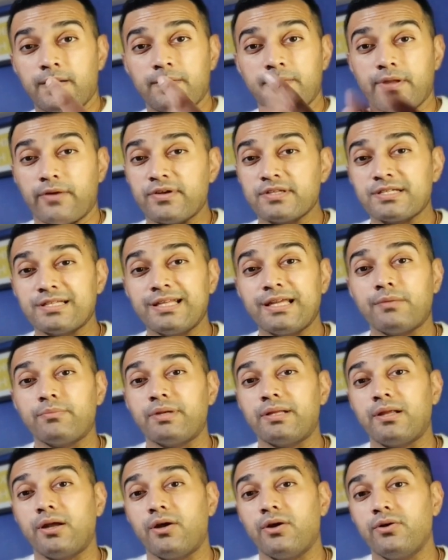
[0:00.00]
there is a link
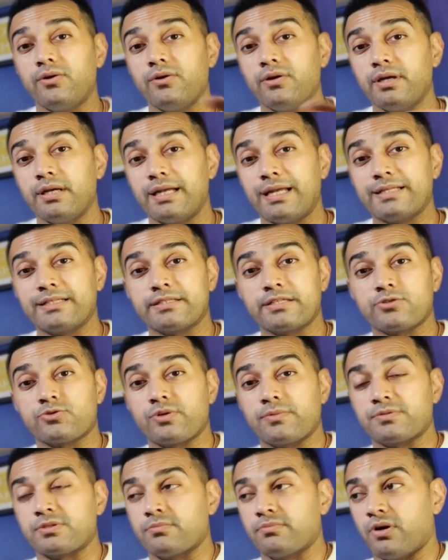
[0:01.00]
below in the
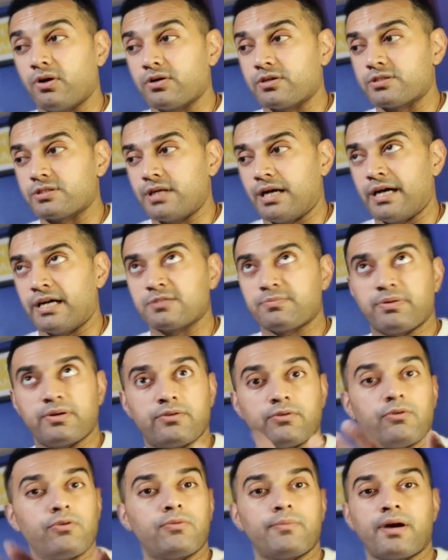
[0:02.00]
description box as per
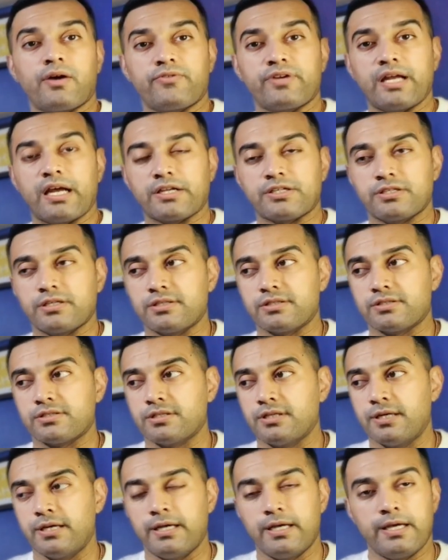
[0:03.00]
all my reactions
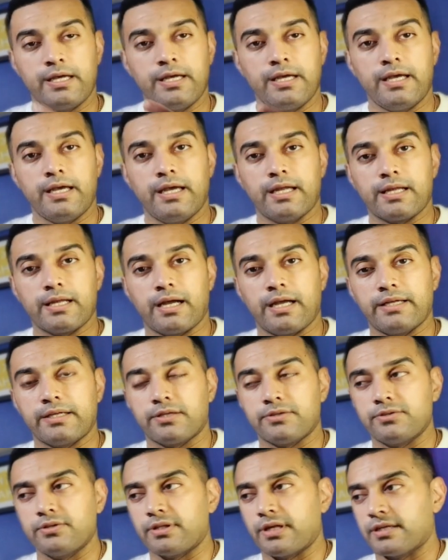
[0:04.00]
in how you
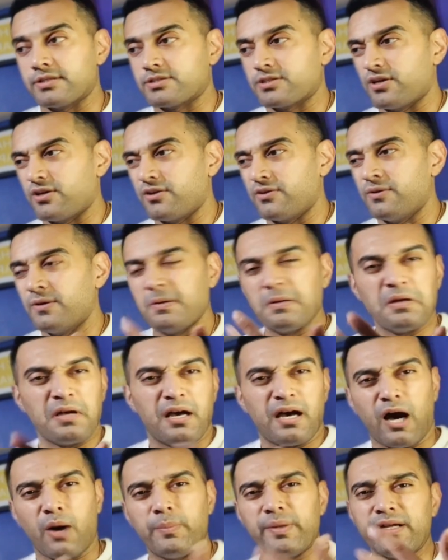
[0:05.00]
can do that. So
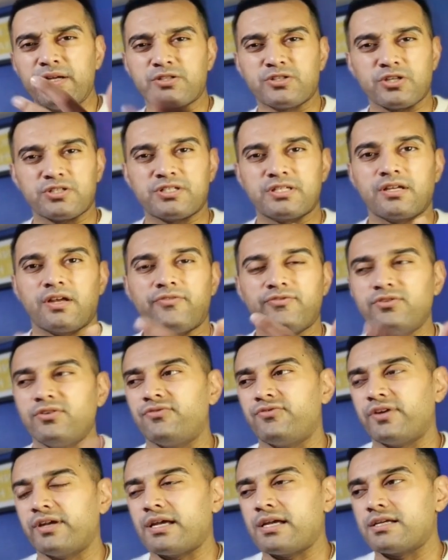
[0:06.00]
I'll be adjusting a few
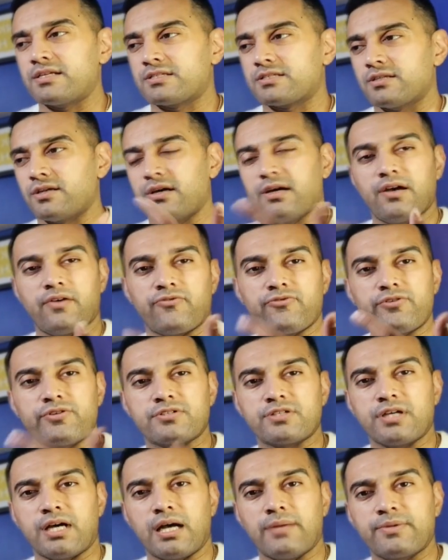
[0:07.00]
things uh, through
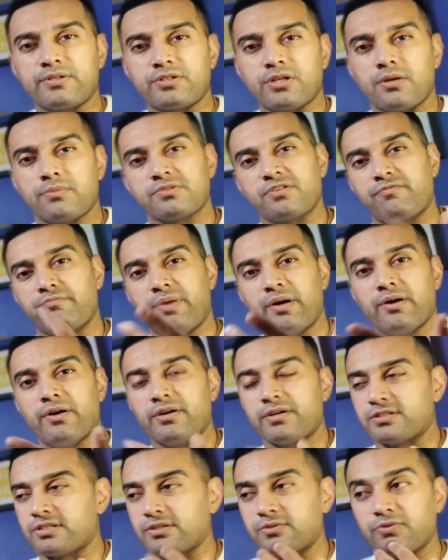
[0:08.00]
time in terms of
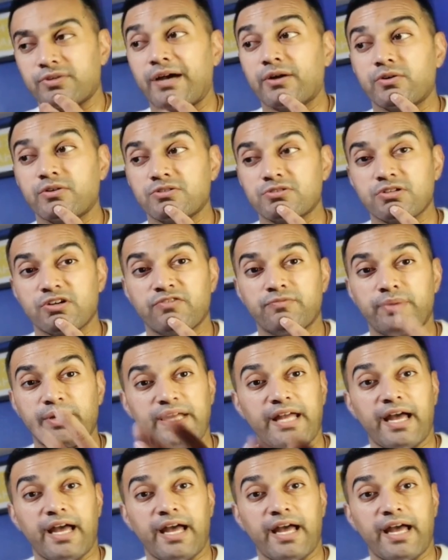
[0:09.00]
perks and all that good stuff. But